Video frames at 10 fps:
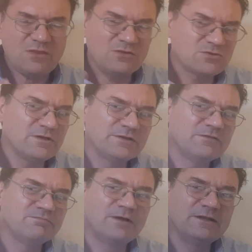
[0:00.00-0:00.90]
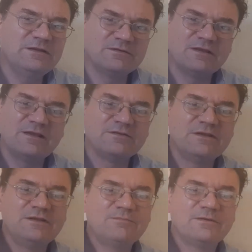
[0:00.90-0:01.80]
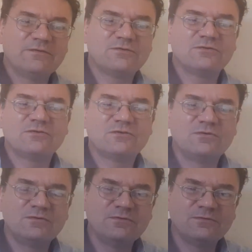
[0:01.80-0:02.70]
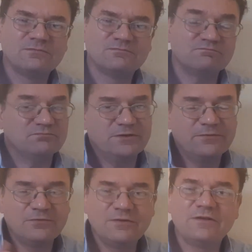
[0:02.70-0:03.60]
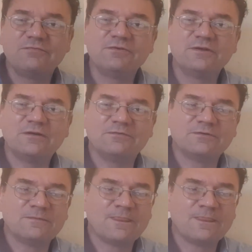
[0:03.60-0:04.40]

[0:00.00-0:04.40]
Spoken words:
Shall I give money to that needy person or cause? No sin if you don't.